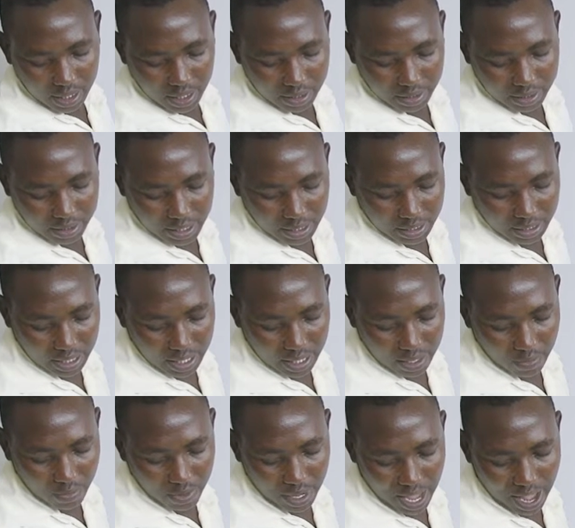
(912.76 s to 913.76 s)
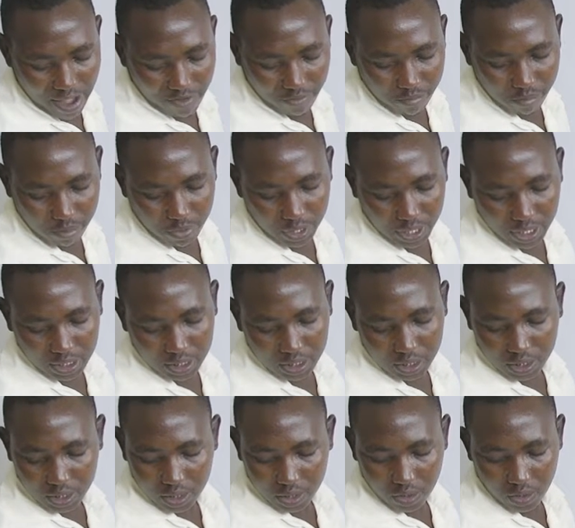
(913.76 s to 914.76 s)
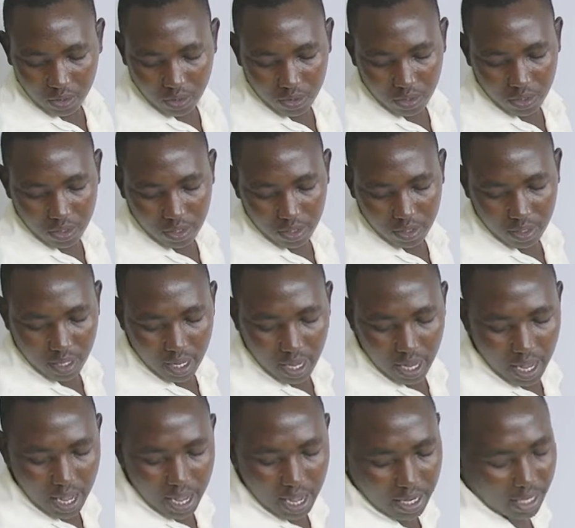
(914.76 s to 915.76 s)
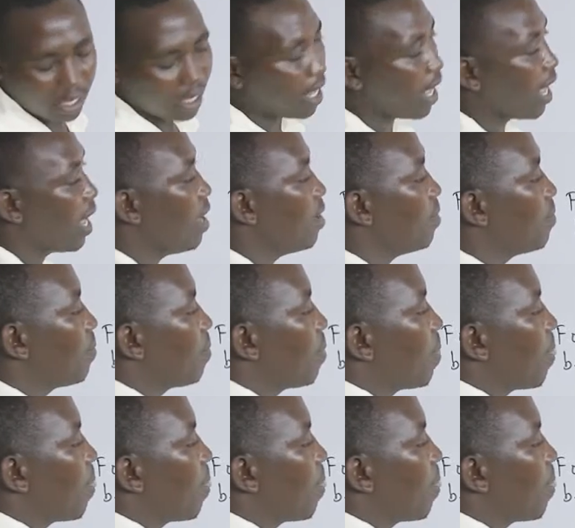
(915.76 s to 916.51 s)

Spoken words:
is that we have point O and A.